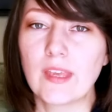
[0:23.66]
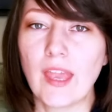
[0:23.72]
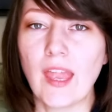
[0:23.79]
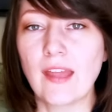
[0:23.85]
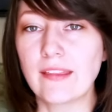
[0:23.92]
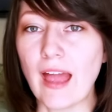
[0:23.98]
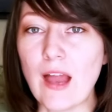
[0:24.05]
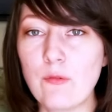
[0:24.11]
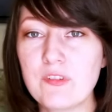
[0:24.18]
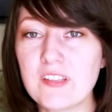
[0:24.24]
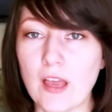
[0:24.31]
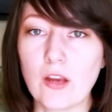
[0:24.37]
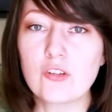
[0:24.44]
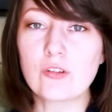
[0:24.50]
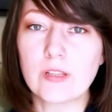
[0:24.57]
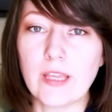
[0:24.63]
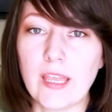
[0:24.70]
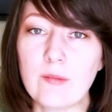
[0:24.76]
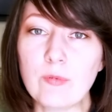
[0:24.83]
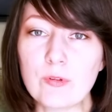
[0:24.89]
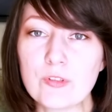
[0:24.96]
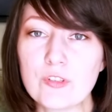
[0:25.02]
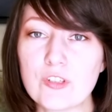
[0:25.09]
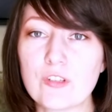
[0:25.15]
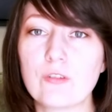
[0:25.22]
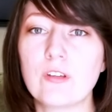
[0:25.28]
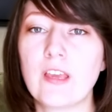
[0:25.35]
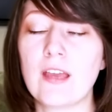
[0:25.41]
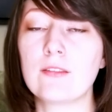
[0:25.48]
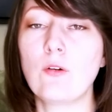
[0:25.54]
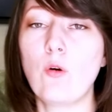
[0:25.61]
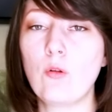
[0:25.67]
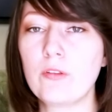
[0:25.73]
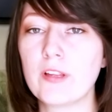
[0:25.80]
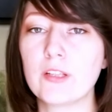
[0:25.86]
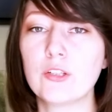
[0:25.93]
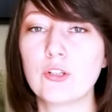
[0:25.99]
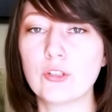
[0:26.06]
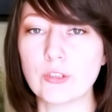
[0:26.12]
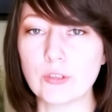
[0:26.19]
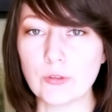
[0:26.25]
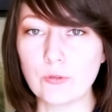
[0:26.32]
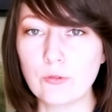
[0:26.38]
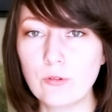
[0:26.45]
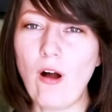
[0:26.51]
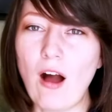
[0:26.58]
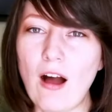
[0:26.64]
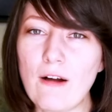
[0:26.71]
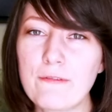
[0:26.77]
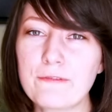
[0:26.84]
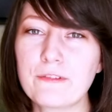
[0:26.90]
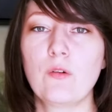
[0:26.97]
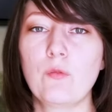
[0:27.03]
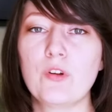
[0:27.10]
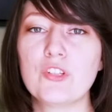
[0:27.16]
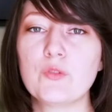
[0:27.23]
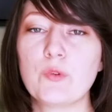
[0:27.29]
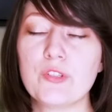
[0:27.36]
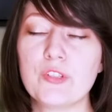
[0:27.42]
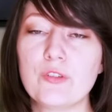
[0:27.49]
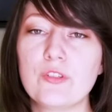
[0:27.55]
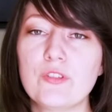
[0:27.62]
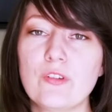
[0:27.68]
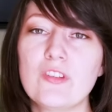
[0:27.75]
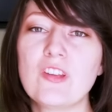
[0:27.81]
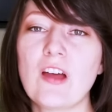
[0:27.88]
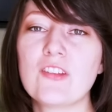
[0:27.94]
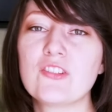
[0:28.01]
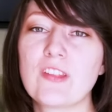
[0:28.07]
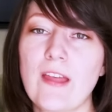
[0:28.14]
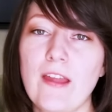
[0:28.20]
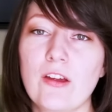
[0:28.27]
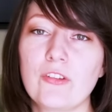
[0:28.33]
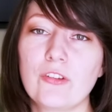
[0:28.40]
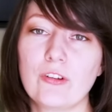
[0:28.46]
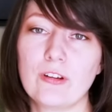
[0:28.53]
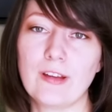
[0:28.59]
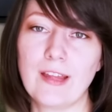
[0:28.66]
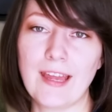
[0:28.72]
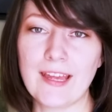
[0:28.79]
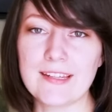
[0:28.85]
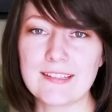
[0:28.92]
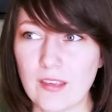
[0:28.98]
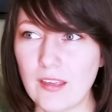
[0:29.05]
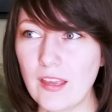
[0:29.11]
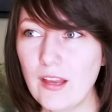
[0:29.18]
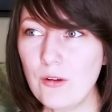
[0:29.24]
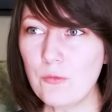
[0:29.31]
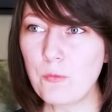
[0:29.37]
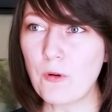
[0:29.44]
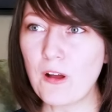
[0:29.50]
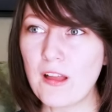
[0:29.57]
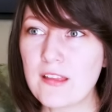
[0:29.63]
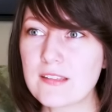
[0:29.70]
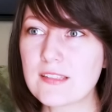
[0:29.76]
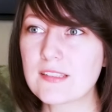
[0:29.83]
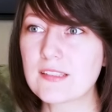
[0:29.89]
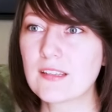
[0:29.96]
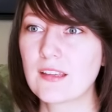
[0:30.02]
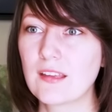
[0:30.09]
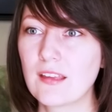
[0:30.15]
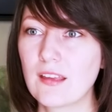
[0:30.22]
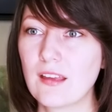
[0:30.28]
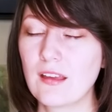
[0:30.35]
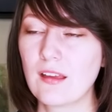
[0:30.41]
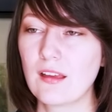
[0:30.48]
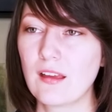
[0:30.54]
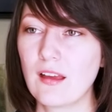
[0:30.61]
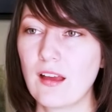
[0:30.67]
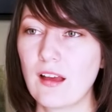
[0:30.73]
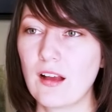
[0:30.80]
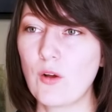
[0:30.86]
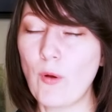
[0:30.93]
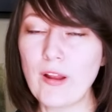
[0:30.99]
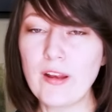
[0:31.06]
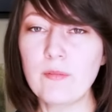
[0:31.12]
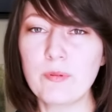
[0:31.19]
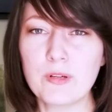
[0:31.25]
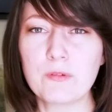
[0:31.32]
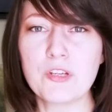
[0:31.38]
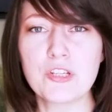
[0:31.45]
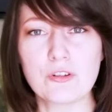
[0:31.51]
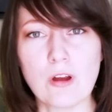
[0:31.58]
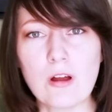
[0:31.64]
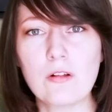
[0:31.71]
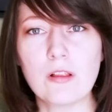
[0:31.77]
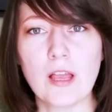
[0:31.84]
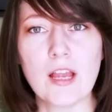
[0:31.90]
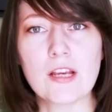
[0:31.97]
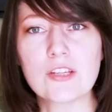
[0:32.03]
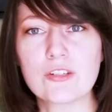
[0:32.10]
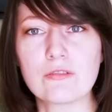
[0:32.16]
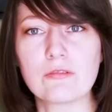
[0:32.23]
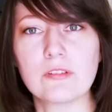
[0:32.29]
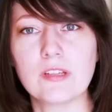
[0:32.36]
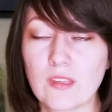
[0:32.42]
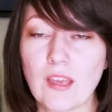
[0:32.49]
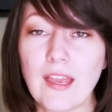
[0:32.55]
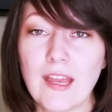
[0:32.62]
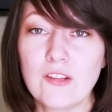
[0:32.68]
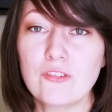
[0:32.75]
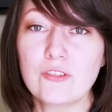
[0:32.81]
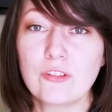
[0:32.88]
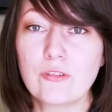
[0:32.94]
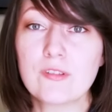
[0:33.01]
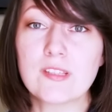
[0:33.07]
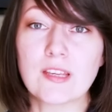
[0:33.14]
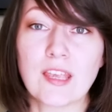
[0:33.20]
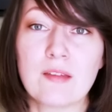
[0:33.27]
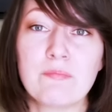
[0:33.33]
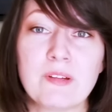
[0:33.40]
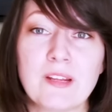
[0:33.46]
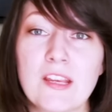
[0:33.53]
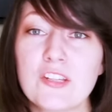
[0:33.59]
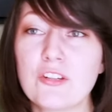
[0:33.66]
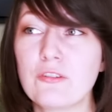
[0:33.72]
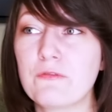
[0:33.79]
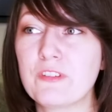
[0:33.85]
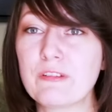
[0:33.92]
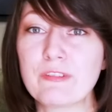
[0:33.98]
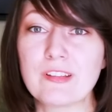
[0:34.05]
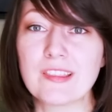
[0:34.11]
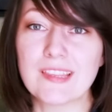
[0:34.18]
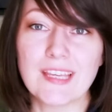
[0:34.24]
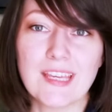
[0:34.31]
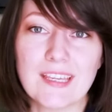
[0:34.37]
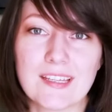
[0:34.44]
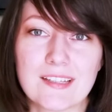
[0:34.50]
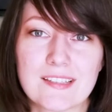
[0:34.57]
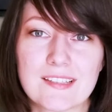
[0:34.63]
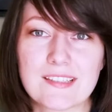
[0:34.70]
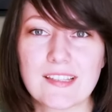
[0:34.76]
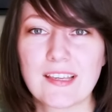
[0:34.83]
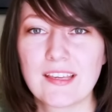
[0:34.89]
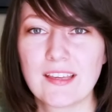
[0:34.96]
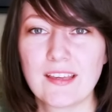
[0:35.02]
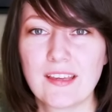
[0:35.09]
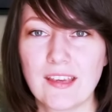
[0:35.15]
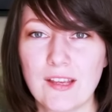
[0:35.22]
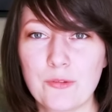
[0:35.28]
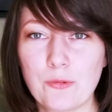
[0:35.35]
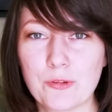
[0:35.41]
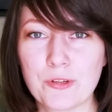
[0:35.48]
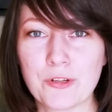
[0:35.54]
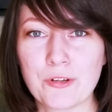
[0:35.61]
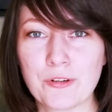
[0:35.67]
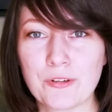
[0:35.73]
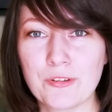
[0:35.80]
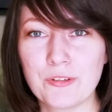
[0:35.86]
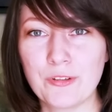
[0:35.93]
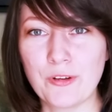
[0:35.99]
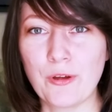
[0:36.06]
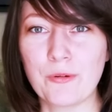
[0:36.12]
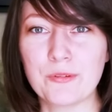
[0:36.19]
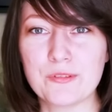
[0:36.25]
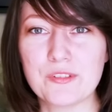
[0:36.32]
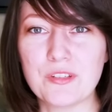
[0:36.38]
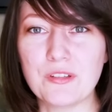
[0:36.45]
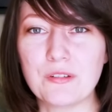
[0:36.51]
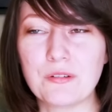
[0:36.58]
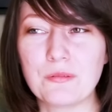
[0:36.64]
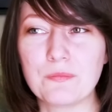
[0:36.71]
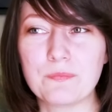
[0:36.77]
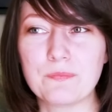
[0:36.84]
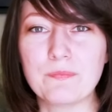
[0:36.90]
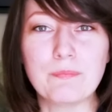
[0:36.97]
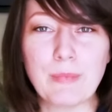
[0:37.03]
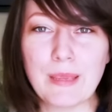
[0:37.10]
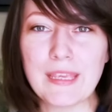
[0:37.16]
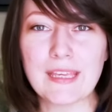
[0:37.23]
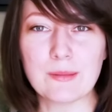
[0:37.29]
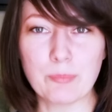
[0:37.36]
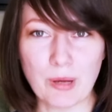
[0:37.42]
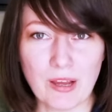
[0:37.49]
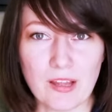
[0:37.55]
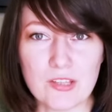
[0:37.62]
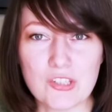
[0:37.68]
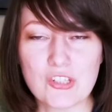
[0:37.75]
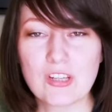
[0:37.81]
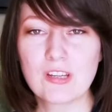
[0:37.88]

And I was actually able to get all the glue off, which was used to attach the hair to her head. It was quite a bit of a struggle actually. I had to use a combination of different things in order, to make it budge.